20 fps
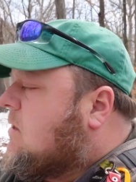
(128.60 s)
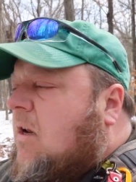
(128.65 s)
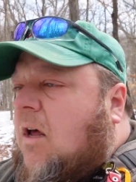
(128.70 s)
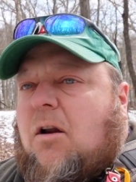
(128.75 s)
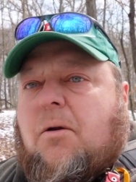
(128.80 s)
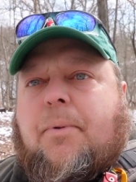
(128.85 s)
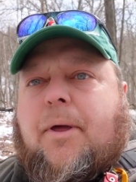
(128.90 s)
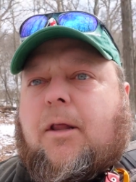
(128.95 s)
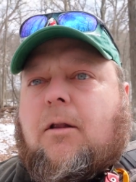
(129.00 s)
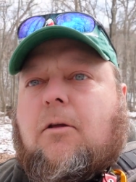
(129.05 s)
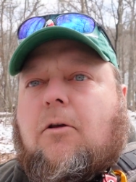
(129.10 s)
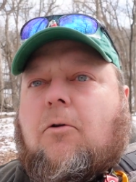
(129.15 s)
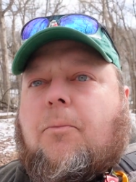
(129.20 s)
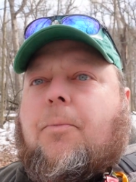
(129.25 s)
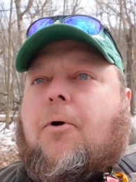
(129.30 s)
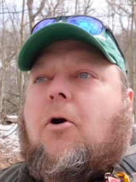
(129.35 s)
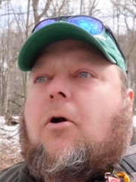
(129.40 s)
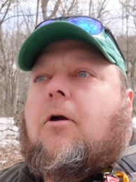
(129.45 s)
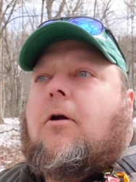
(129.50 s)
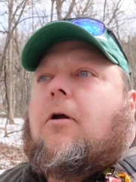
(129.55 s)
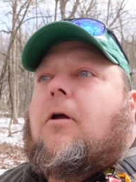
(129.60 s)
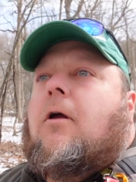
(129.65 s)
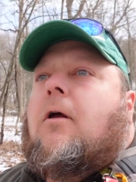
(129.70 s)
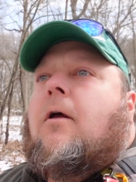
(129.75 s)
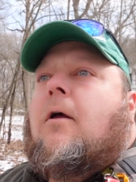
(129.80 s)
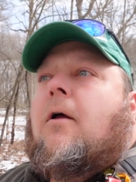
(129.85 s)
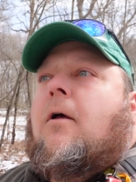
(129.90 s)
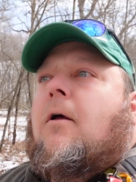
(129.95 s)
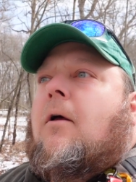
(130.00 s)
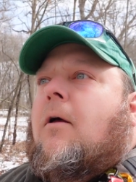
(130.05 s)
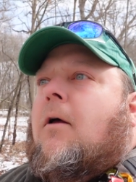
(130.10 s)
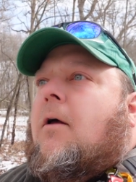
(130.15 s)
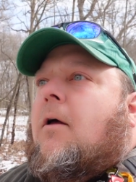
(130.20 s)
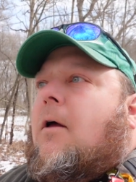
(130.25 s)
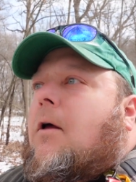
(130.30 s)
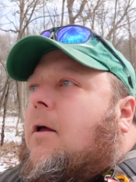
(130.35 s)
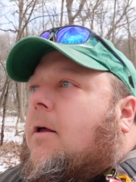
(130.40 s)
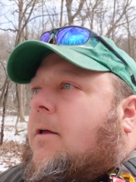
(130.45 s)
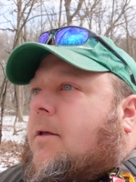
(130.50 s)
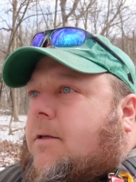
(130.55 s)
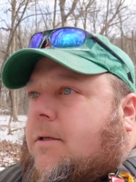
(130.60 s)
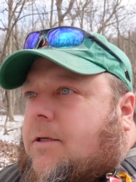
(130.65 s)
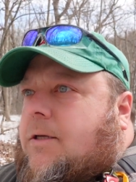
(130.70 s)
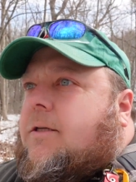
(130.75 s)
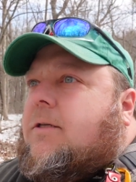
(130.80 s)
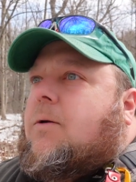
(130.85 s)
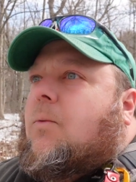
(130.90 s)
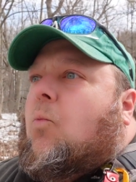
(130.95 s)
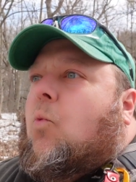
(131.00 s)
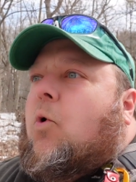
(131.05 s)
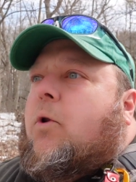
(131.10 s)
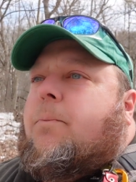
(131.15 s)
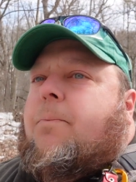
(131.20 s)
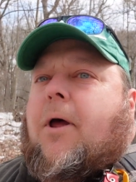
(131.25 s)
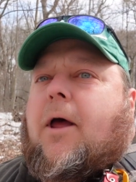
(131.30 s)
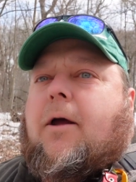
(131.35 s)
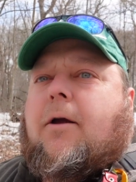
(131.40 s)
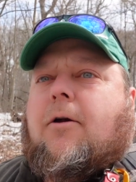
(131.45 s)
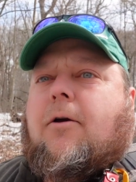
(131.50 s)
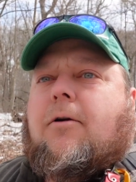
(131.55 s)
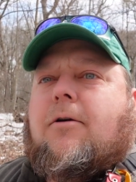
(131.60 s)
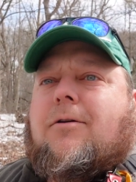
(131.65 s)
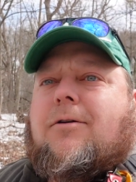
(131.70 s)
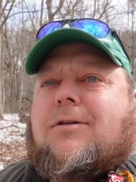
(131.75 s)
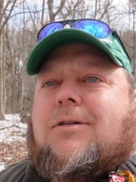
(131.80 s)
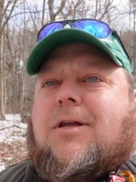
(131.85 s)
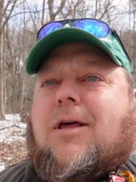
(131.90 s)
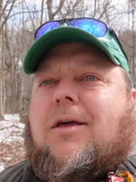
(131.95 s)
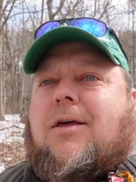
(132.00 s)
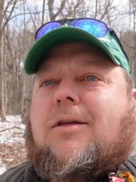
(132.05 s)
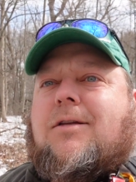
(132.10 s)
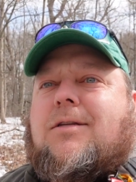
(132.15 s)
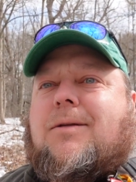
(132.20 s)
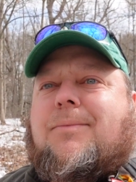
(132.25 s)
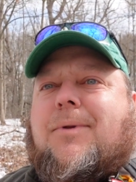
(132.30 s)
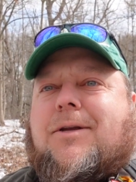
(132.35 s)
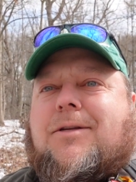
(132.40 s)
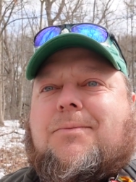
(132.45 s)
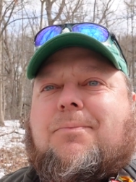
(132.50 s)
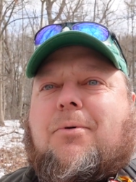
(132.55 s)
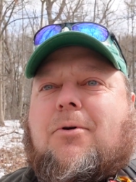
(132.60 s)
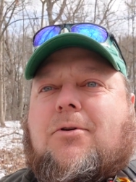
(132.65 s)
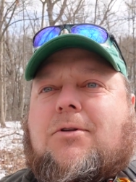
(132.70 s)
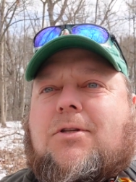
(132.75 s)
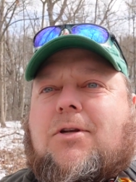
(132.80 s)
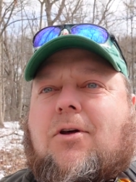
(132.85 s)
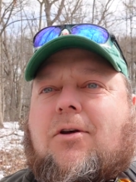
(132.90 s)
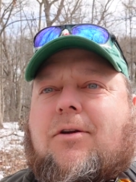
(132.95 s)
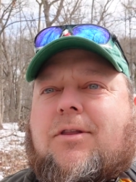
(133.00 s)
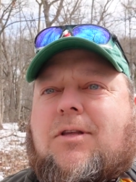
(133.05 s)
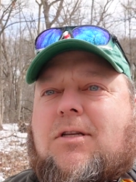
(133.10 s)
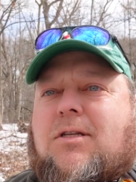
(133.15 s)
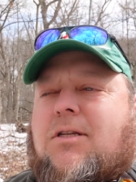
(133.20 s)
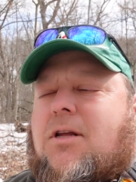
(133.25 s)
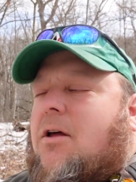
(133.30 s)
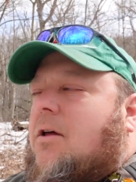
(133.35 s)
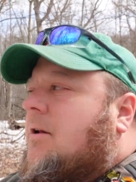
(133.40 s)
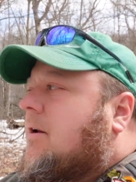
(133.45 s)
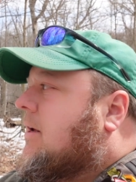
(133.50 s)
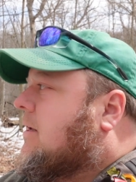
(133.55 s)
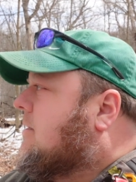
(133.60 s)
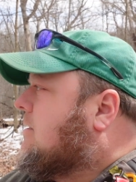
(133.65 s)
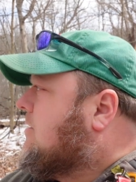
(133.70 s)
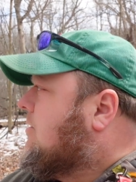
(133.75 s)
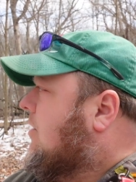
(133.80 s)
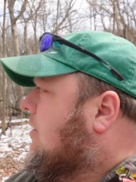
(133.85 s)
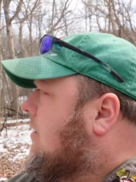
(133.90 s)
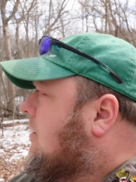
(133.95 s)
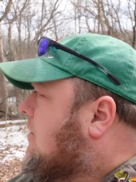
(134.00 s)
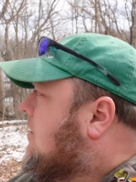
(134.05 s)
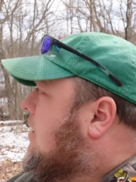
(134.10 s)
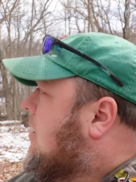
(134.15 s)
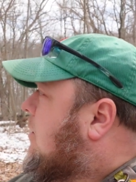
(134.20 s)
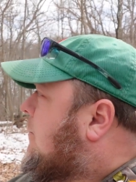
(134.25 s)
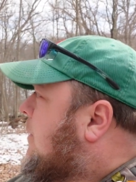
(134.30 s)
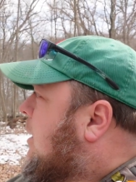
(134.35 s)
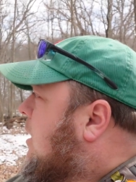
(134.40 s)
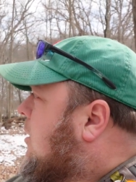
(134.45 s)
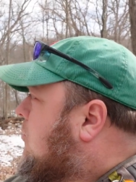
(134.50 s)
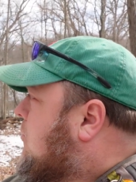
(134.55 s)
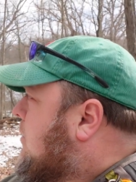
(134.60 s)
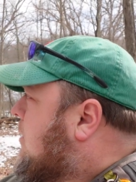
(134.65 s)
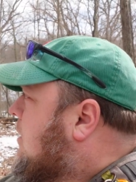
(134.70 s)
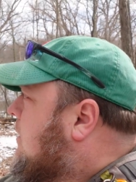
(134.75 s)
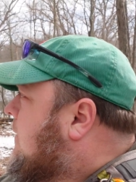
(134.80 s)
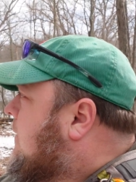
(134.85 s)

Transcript: not a bad little park. See some woodpeckers, some nice birdsong. The sun has started to come out.